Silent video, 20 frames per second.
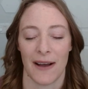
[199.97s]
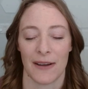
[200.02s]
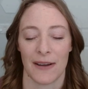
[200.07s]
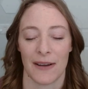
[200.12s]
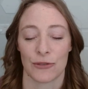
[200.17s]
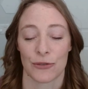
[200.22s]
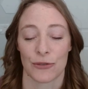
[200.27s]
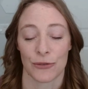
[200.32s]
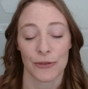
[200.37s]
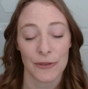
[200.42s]

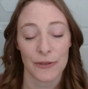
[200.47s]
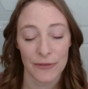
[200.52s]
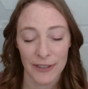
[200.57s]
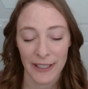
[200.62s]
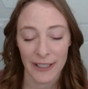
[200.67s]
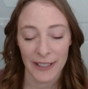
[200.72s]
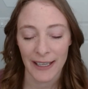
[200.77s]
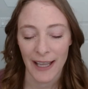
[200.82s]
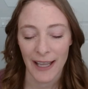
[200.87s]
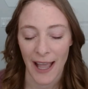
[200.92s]

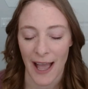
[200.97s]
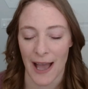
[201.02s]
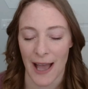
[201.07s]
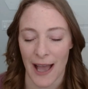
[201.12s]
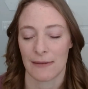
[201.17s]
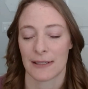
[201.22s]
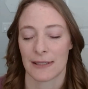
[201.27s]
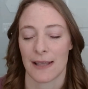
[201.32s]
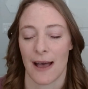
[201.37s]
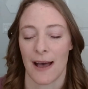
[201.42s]
Truthfully,
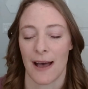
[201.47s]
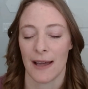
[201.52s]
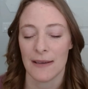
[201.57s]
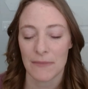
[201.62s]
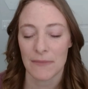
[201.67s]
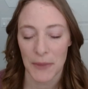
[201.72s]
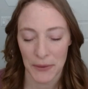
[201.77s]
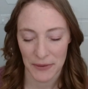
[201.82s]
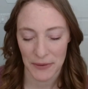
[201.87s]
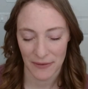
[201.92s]
I was
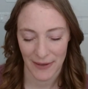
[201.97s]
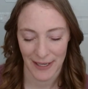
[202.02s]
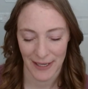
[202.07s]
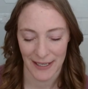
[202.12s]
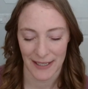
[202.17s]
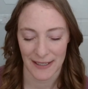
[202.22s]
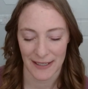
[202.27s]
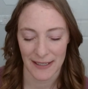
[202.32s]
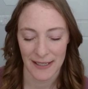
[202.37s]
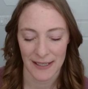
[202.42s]

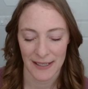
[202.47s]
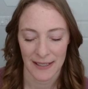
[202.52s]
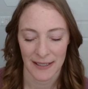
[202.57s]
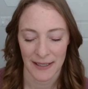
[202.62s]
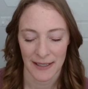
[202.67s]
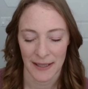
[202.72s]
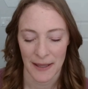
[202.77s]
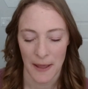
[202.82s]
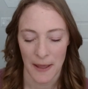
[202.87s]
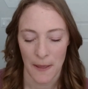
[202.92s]
unmotivated
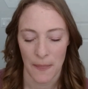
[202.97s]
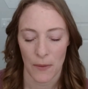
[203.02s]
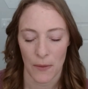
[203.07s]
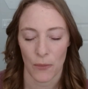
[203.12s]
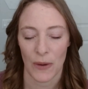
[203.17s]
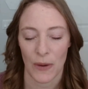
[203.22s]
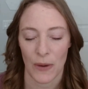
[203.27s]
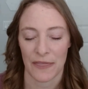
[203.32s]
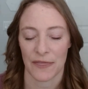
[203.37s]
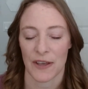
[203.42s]

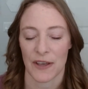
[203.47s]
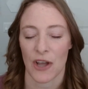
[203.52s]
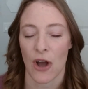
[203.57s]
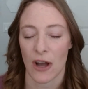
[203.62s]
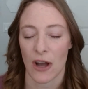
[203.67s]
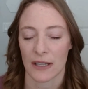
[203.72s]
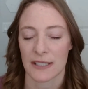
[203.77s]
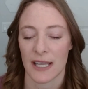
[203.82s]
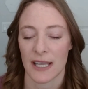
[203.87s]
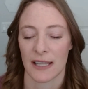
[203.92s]
with the
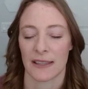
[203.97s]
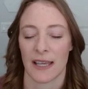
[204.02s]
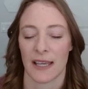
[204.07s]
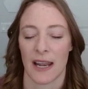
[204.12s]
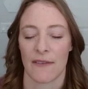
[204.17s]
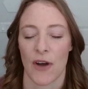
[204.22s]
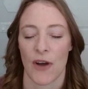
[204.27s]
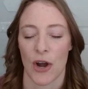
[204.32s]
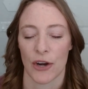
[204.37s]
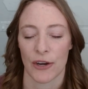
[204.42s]
content that
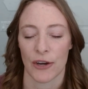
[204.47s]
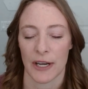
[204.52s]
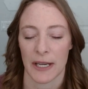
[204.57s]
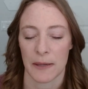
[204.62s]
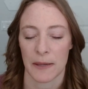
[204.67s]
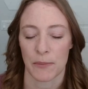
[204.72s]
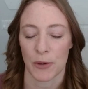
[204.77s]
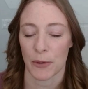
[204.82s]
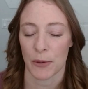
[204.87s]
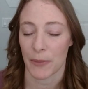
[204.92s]
I've
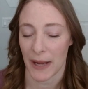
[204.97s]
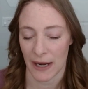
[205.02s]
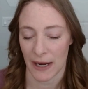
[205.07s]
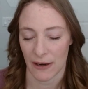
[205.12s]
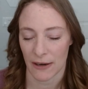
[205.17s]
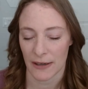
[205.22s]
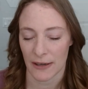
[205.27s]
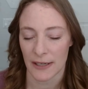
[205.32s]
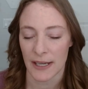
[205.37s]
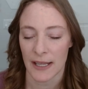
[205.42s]
already
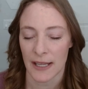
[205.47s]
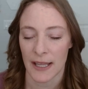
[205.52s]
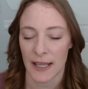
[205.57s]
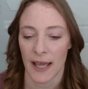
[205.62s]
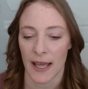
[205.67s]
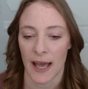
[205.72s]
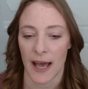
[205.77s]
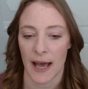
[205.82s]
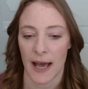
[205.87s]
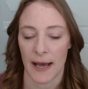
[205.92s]
prepared.
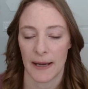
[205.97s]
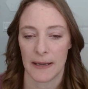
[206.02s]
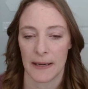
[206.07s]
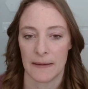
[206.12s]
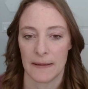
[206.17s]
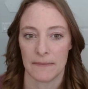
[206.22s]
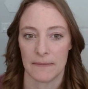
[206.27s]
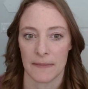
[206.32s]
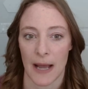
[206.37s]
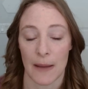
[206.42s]

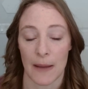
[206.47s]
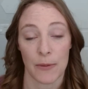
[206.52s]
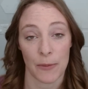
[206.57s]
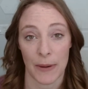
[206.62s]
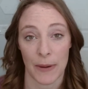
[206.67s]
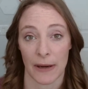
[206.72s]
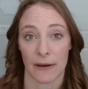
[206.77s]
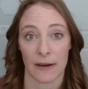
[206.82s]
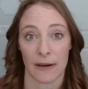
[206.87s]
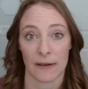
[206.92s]
I
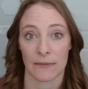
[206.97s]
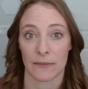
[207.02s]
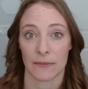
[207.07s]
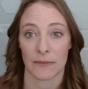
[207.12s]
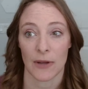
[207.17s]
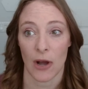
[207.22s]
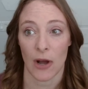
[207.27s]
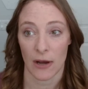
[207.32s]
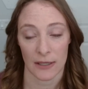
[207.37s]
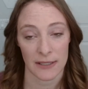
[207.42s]
prepare
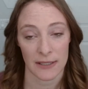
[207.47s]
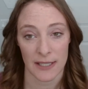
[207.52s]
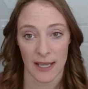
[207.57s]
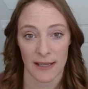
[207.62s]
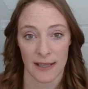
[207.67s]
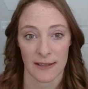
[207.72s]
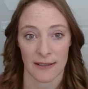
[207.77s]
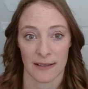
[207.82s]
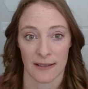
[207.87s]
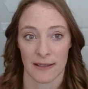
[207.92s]
content